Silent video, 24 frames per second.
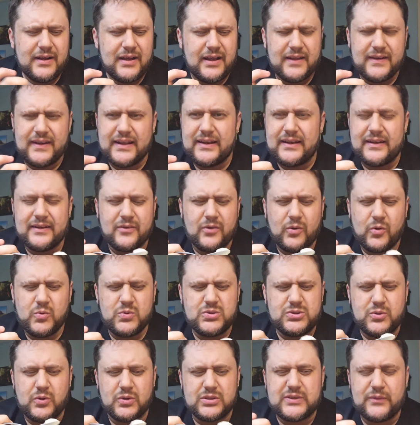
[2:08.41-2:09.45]
And then all
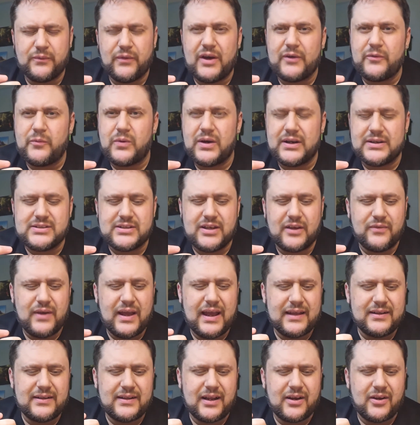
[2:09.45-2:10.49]
sorts of other ones I've
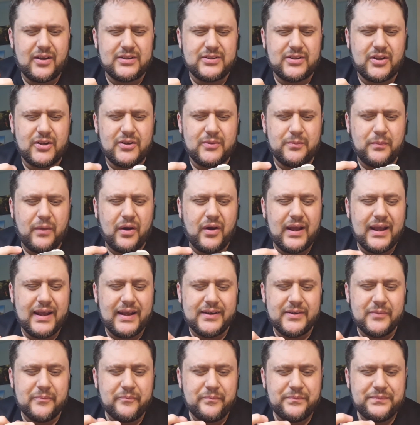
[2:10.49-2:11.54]
had that I don't
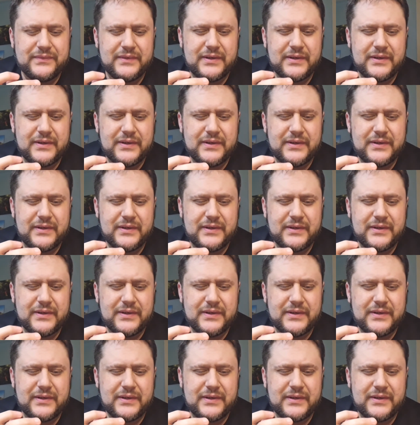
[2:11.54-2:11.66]
mind.